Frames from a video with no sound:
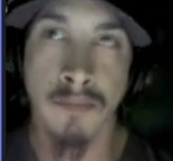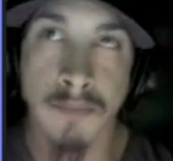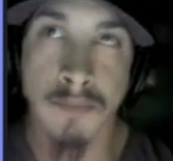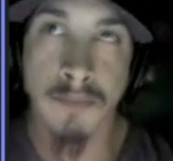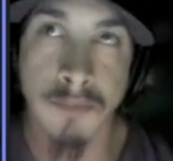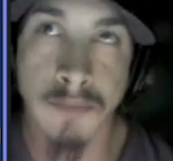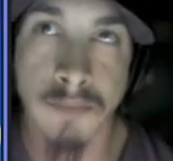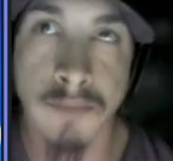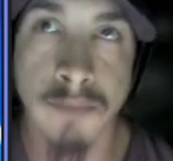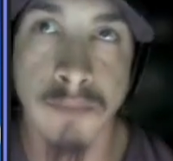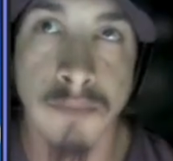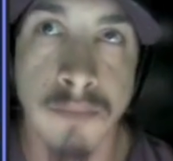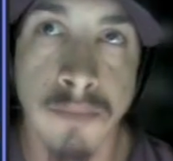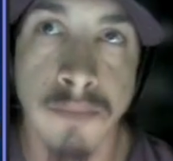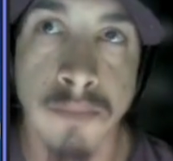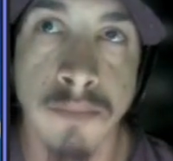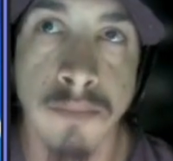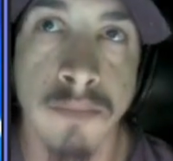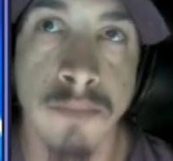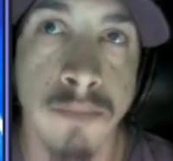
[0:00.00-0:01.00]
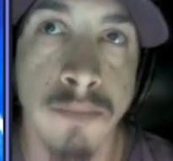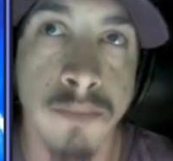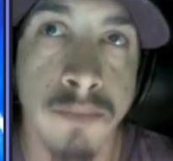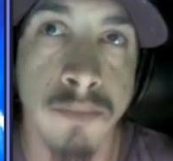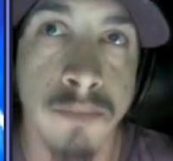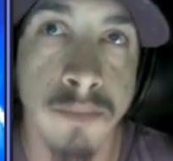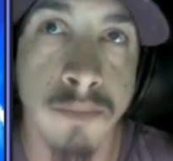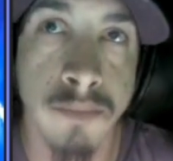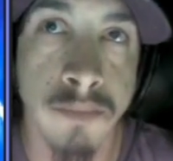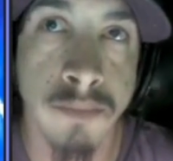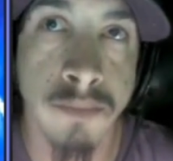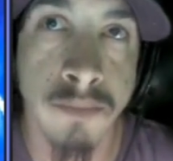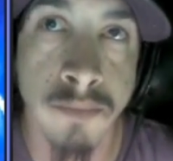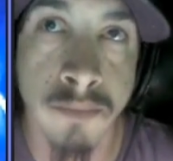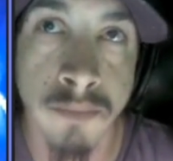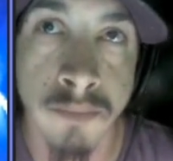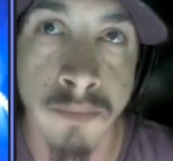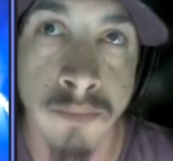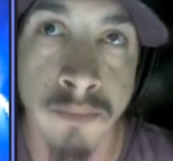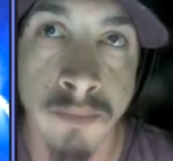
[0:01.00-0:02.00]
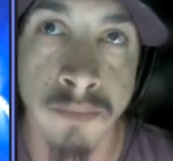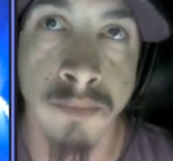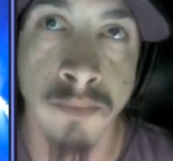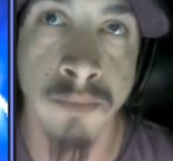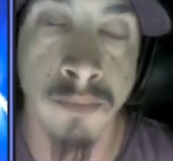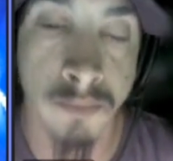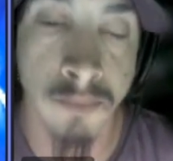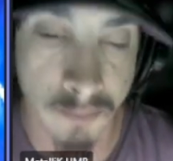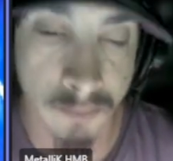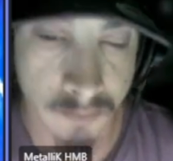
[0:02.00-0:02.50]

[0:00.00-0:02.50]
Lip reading: The person shown says nothing.